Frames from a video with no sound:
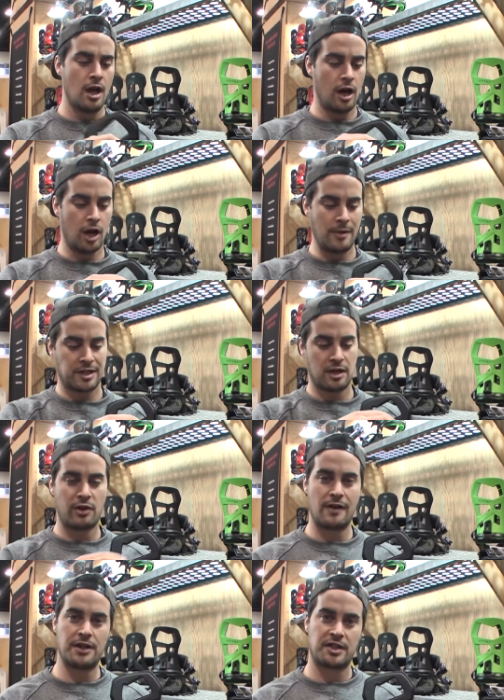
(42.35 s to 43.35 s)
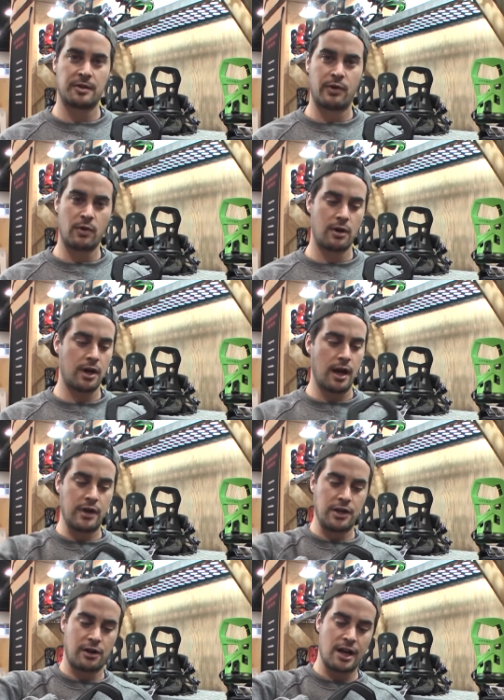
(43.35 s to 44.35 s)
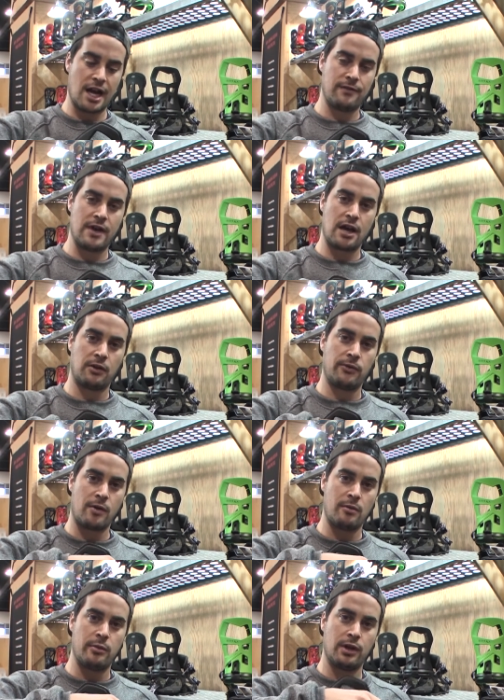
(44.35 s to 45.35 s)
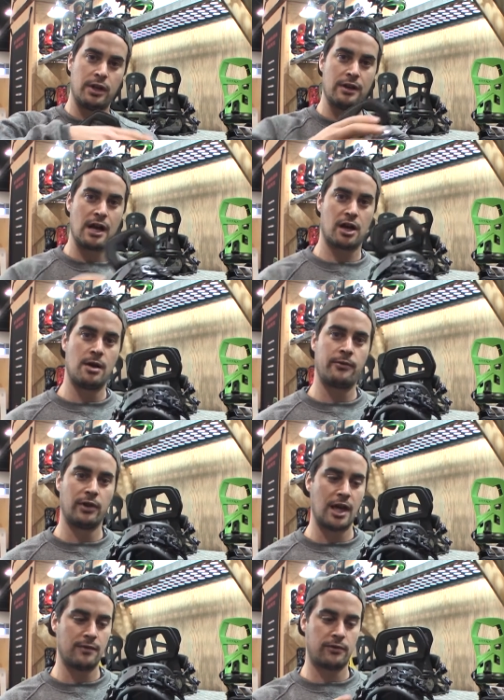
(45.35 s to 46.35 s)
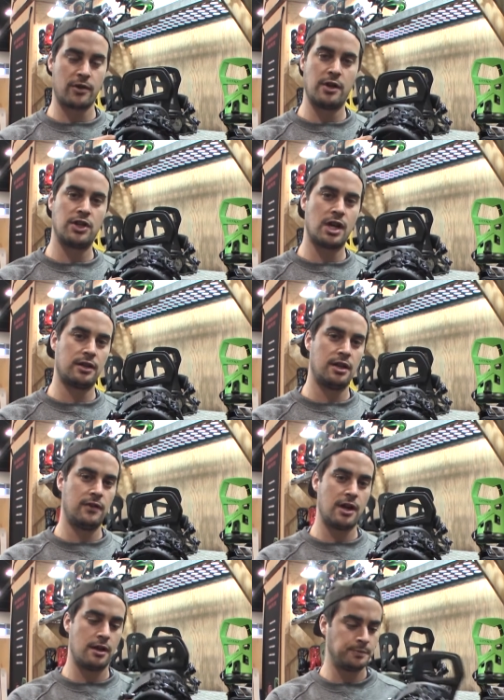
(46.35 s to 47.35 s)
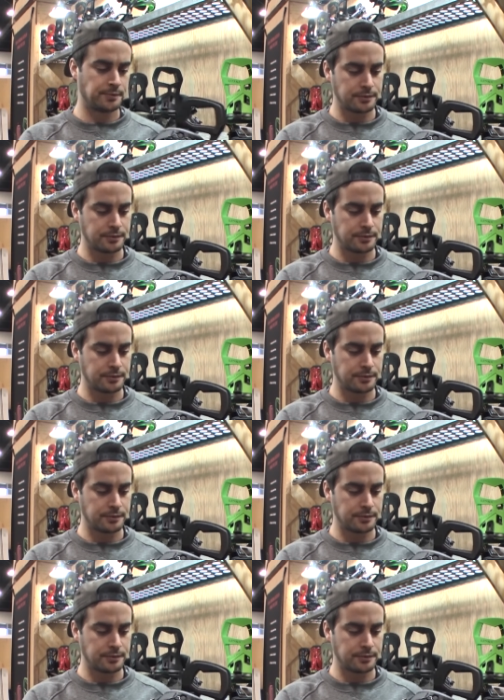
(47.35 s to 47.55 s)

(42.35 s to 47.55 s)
Um, that's going to provide the support, and then you're going to have that conformability and that comfort level from the injected EVA.